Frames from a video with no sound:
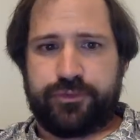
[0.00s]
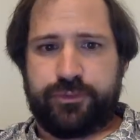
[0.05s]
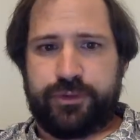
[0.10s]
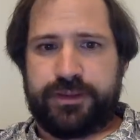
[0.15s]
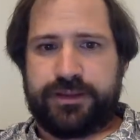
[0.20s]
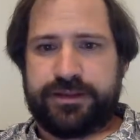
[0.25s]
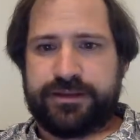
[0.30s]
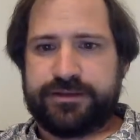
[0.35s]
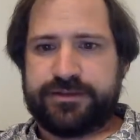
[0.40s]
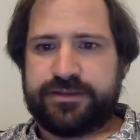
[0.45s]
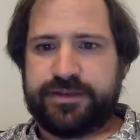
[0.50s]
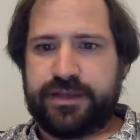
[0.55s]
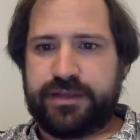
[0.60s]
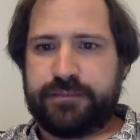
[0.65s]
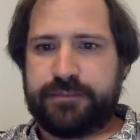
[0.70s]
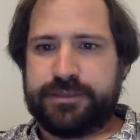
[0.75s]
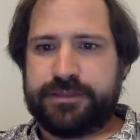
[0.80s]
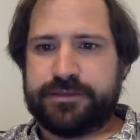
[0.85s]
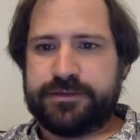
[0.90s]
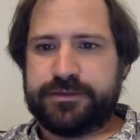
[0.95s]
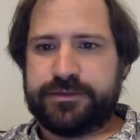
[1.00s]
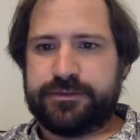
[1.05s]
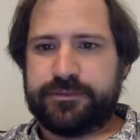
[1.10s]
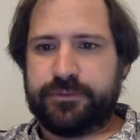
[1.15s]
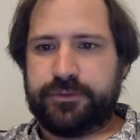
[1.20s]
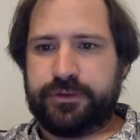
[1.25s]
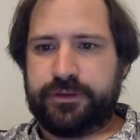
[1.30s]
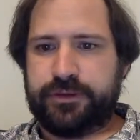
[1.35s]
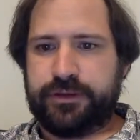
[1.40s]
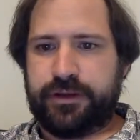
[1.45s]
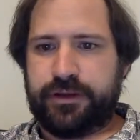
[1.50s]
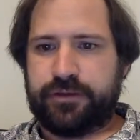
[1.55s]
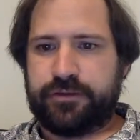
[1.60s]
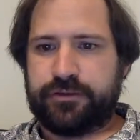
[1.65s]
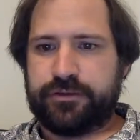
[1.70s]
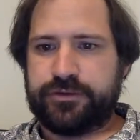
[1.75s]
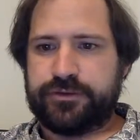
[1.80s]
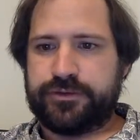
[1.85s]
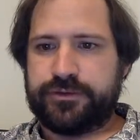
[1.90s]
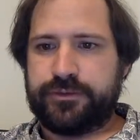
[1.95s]
trailing segments will
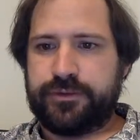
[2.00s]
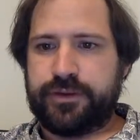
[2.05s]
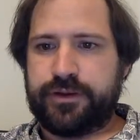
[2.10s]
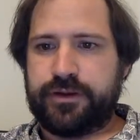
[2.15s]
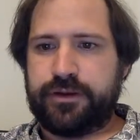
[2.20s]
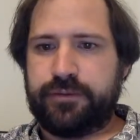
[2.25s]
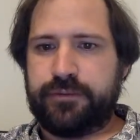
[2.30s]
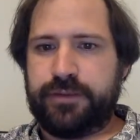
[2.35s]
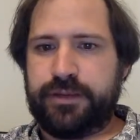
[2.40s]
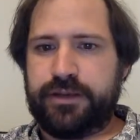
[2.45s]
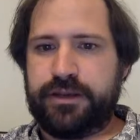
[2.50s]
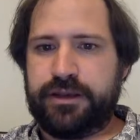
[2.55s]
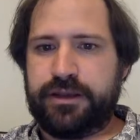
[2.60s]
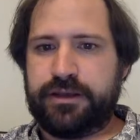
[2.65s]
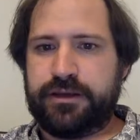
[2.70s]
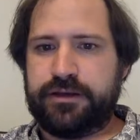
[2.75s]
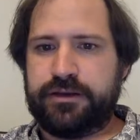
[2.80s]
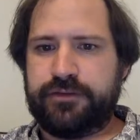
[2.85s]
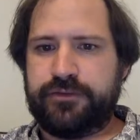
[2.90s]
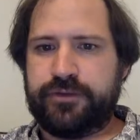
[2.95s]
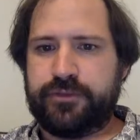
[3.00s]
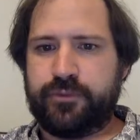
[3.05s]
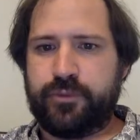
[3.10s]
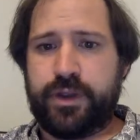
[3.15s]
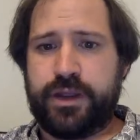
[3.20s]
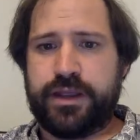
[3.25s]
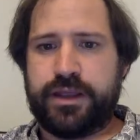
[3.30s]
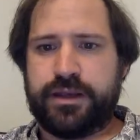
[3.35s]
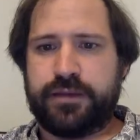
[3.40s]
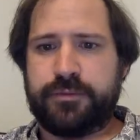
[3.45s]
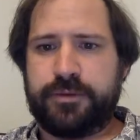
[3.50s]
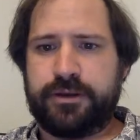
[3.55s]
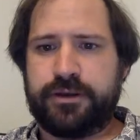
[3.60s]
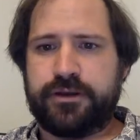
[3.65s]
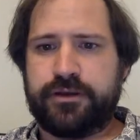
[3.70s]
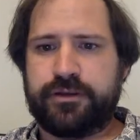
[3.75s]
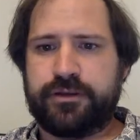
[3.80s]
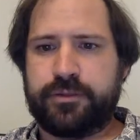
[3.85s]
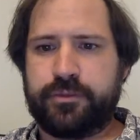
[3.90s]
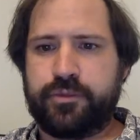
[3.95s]
encounter the surrounding media in a different way depending
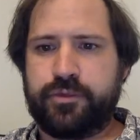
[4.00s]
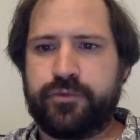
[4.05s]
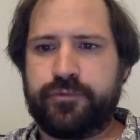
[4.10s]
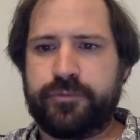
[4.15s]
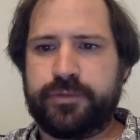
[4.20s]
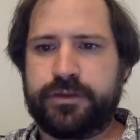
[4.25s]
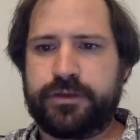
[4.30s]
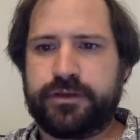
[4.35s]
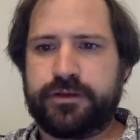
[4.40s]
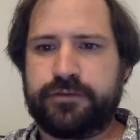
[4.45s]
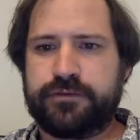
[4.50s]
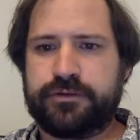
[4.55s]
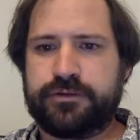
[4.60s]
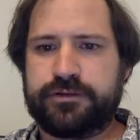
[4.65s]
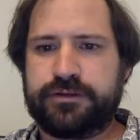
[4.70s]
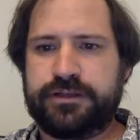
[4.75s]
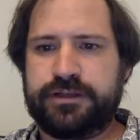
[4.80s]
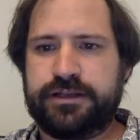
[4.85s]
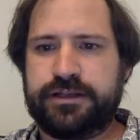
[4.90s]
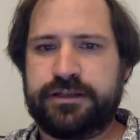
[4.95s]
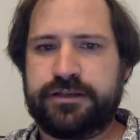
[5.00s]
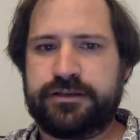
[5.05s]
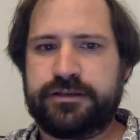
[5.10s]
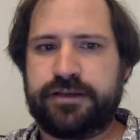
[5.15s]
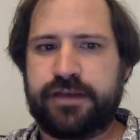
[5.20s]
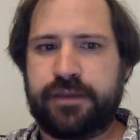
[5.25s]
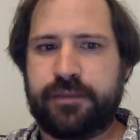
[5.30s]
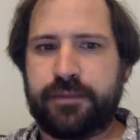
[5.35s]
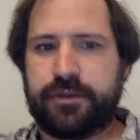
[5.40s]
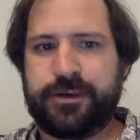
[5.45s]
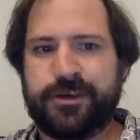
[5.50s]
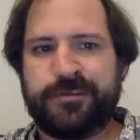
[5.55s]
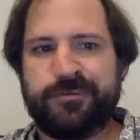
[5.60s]
on the movement of the leading segment.